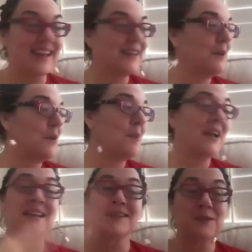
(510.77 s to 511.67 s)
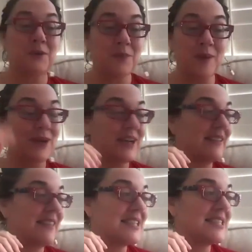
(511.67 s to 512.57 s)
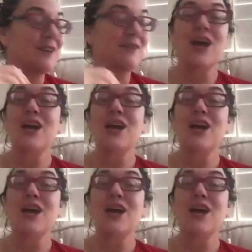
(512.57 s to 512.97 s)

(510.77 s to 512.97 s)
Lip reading: And, my kids don't remember any of that stuff.